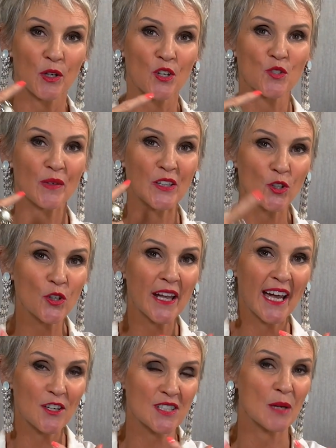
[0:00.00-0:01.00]
Because when
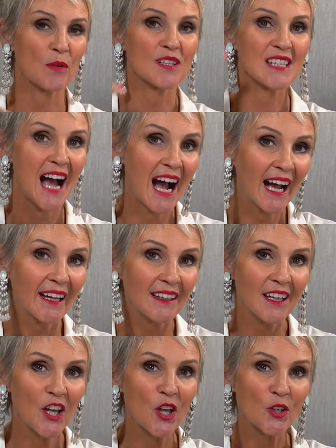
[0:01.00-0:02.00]
you catch someone's
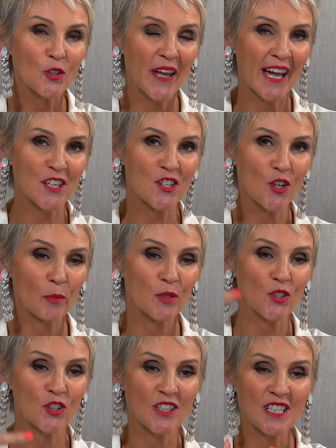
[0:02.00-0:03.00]
eye, you catch the
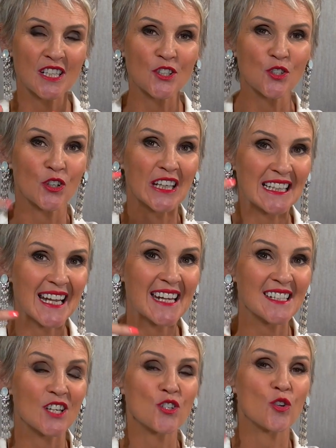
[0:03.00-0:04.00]
opportunity to
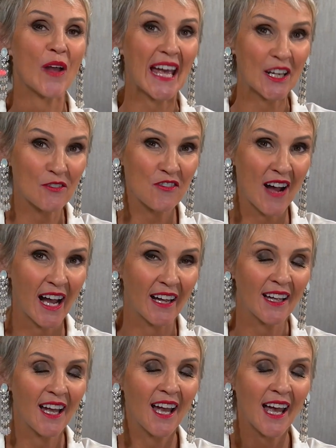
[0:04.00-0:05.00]
connect and to
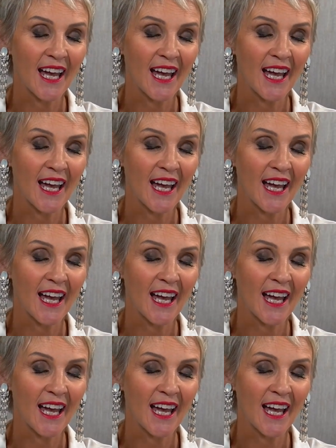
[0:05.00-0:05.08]
edify.